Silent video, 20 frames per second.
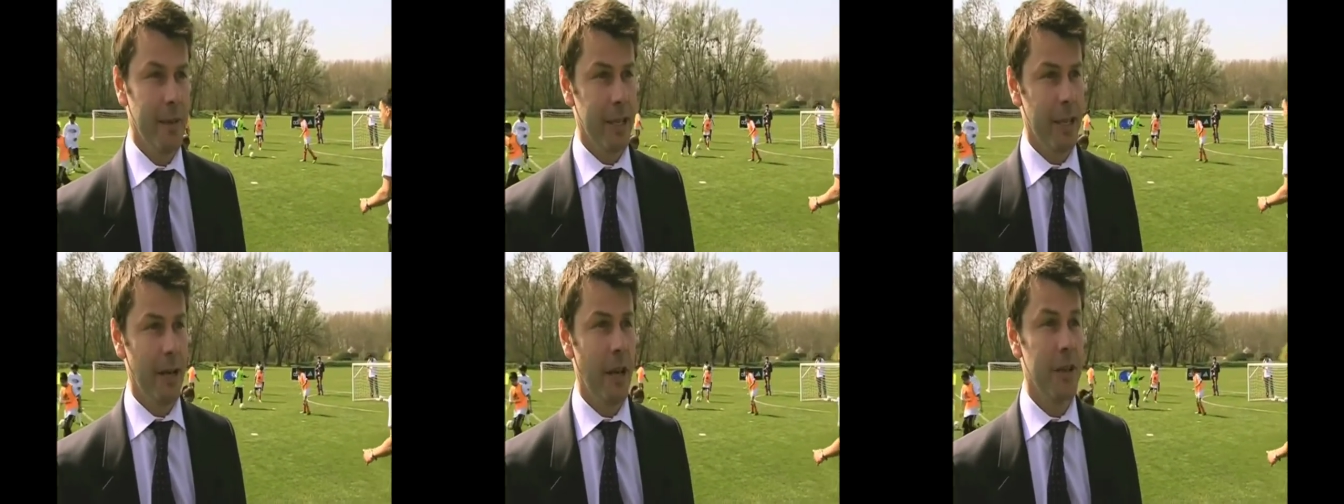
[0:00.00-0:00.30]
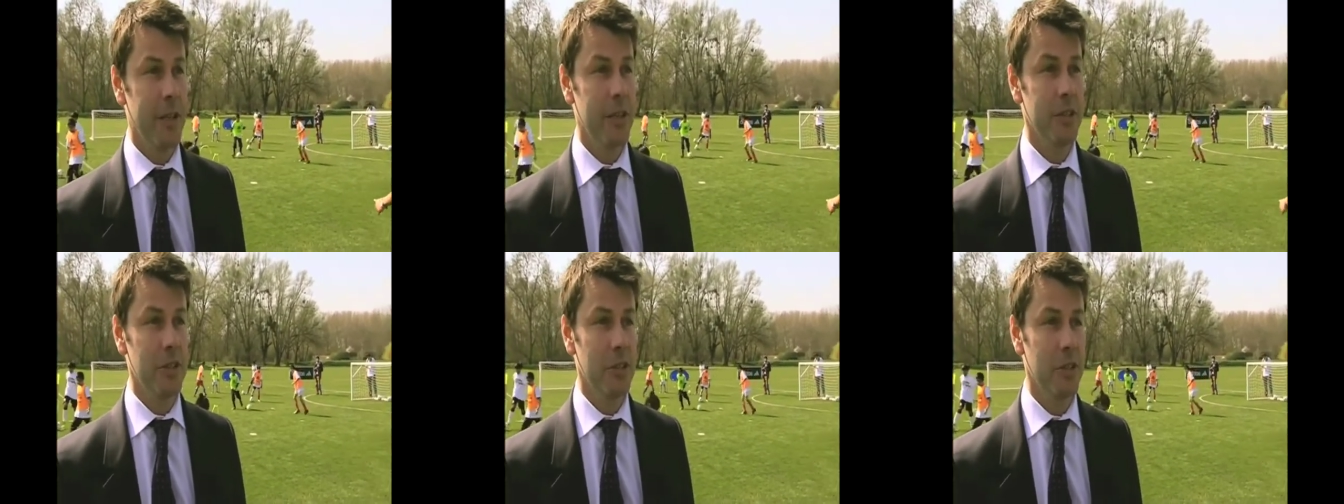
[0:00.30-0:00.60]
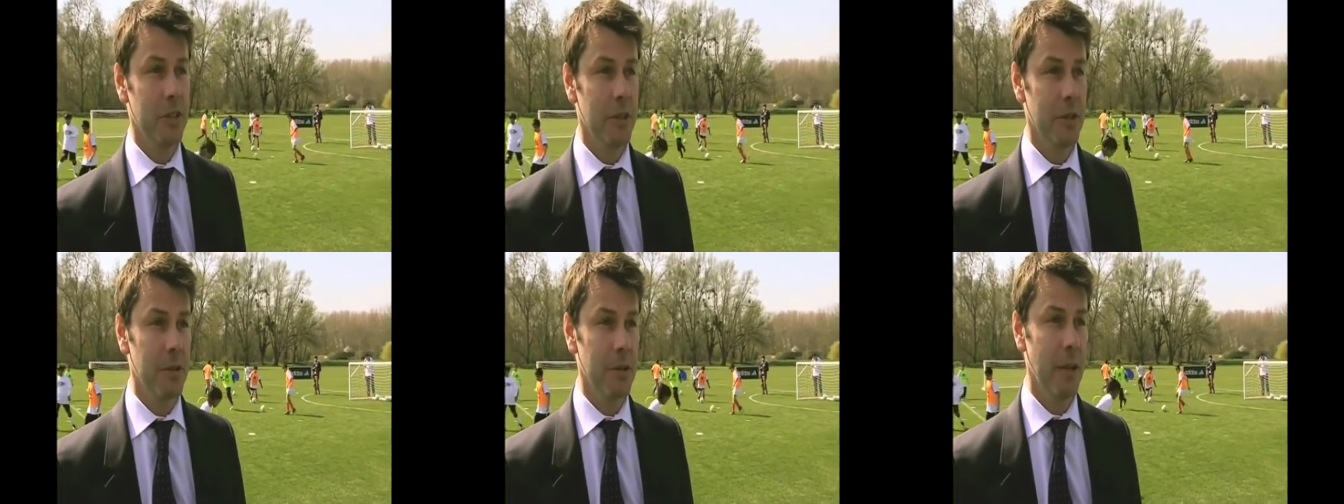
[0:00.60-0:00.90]
I mean, only
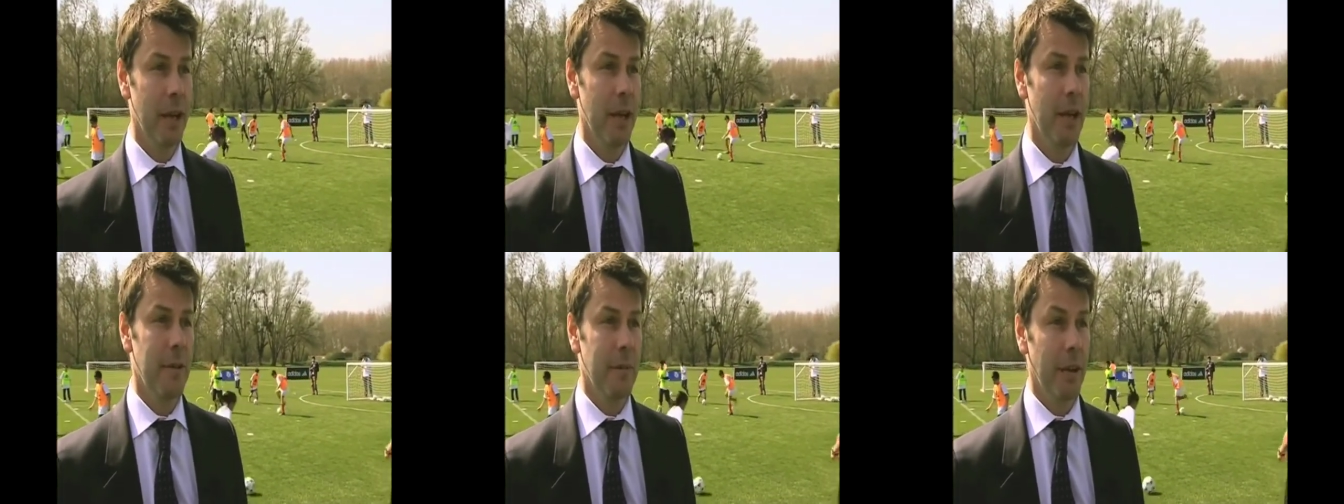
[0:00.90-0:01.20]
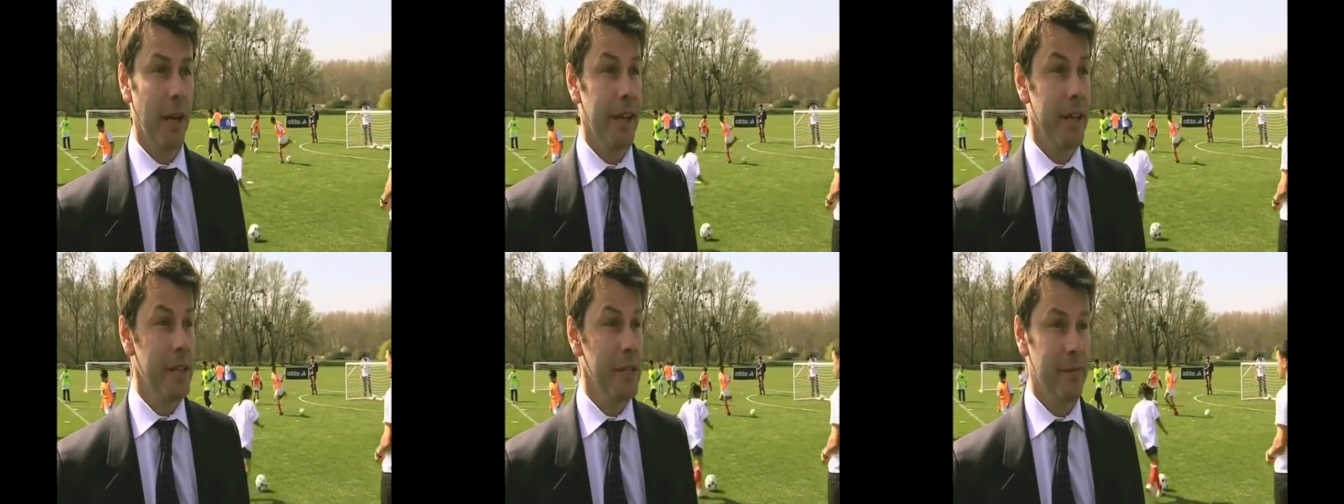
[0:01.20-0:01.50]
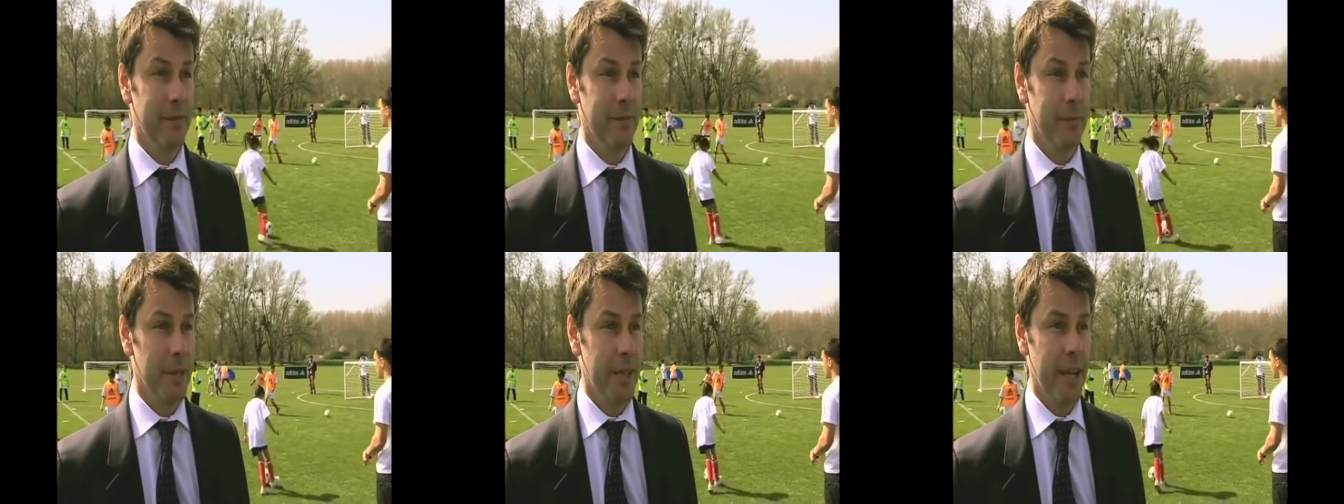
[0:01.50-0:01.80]
two
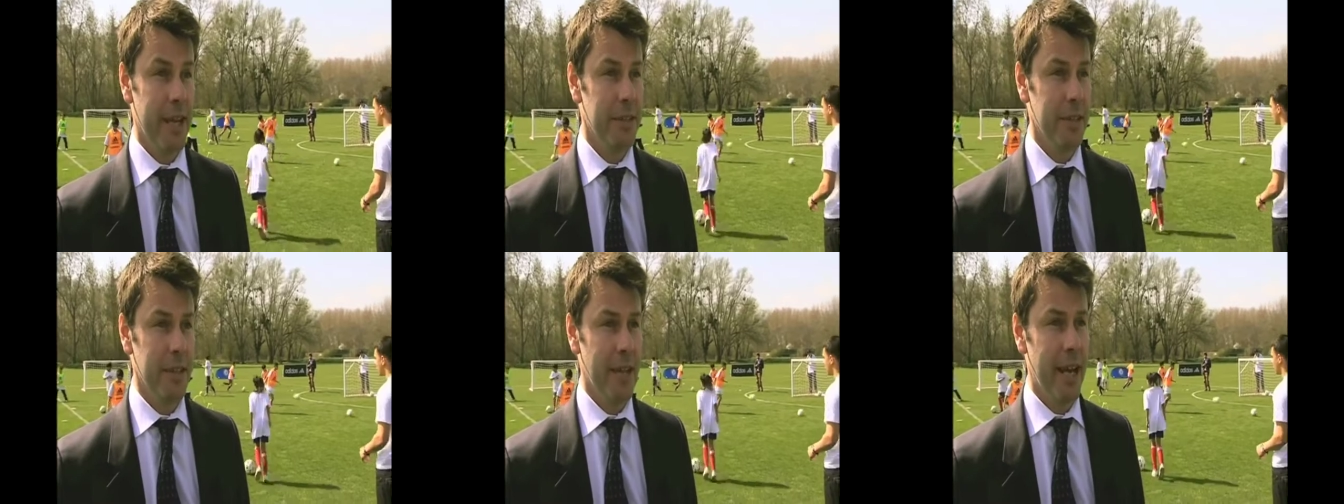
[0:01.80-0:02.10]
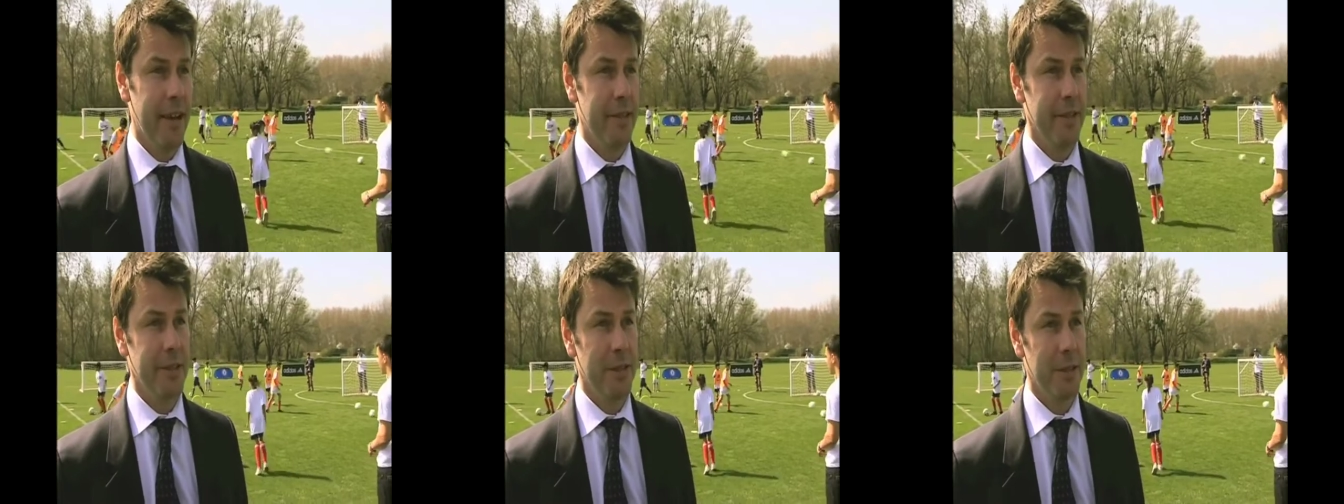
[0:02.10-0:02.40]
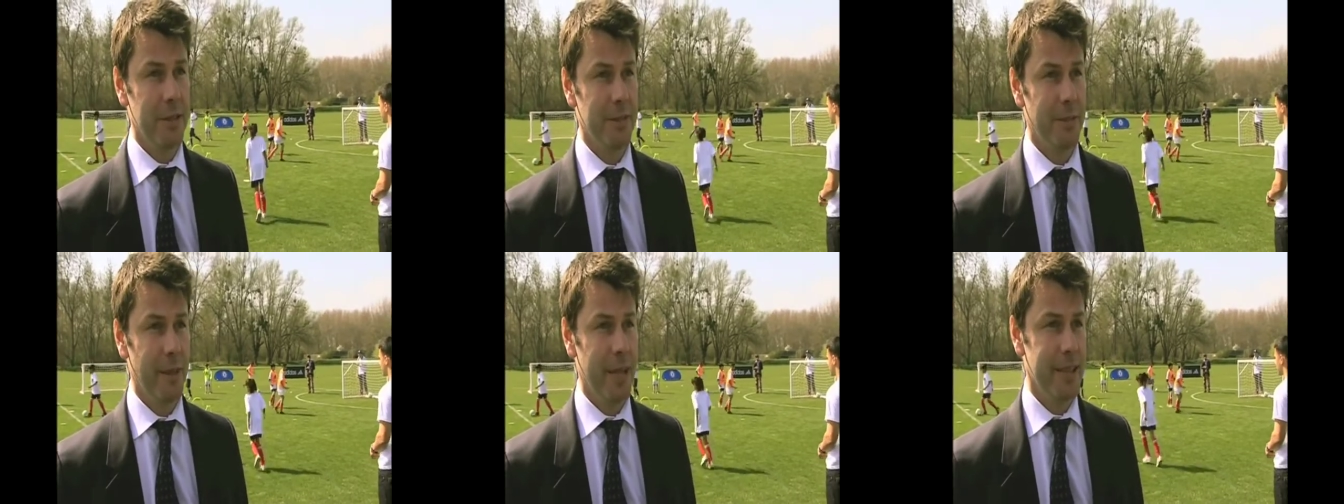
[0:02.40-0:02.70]
players with Asian
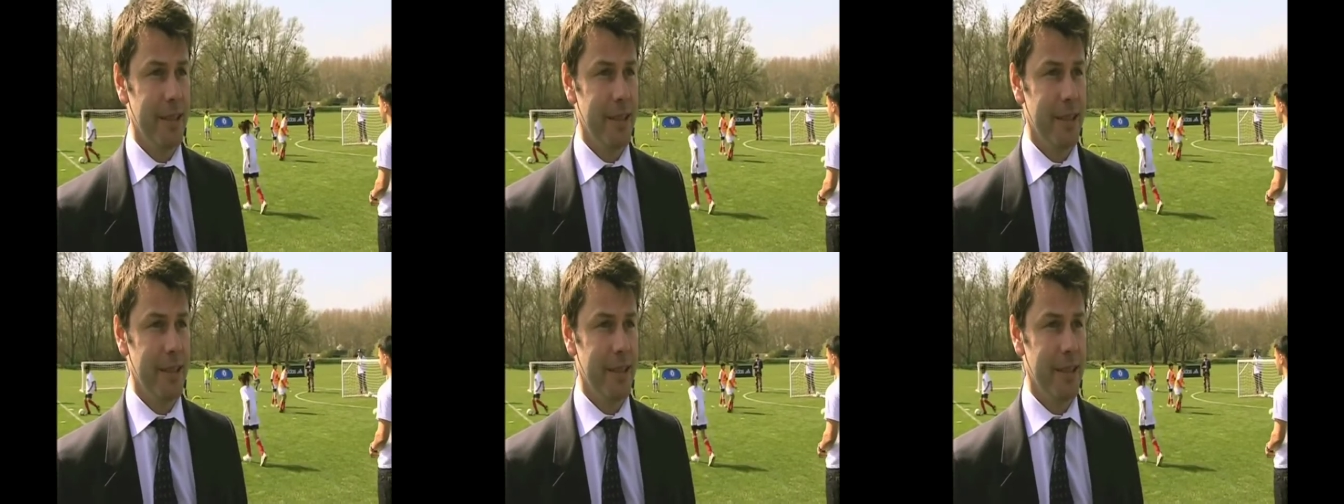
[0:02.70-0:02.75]
heritage who